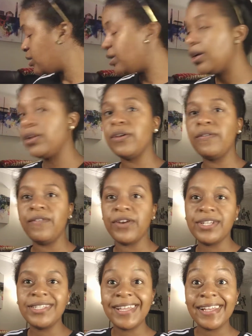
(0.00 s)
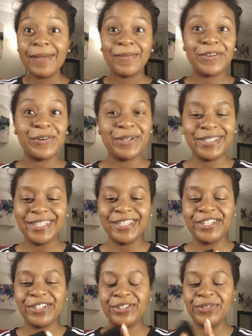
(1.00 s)
So the first thing I'm going to
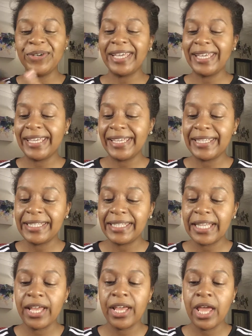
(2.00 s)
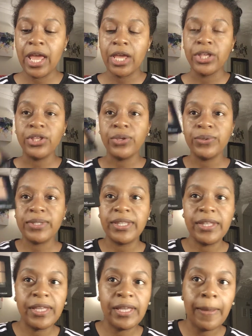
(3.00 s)
do is use
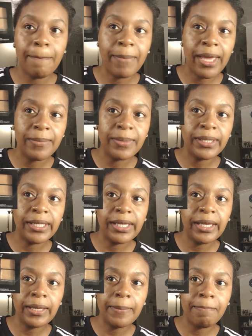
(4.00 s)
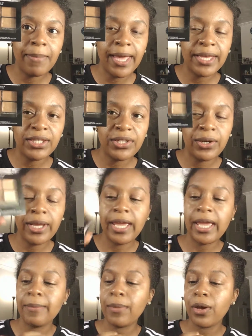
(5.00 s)
the Maybelline Master
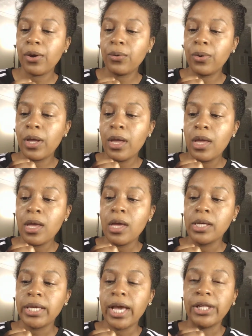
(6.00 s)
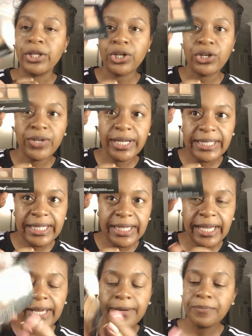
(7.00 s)
Camo color correcting
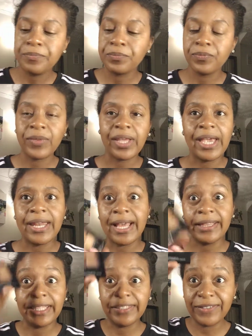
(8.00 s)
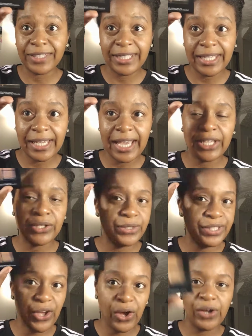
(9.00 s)
kit, and I love this kit. I
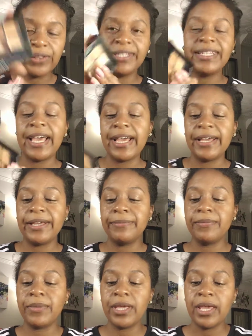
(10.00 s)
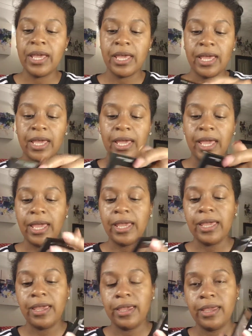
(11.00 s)
use it all the time,
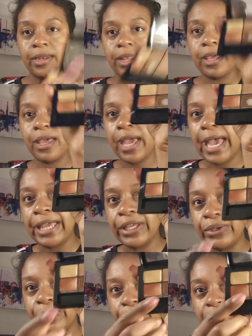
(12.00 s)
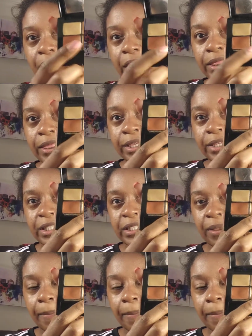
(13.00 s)
and I use this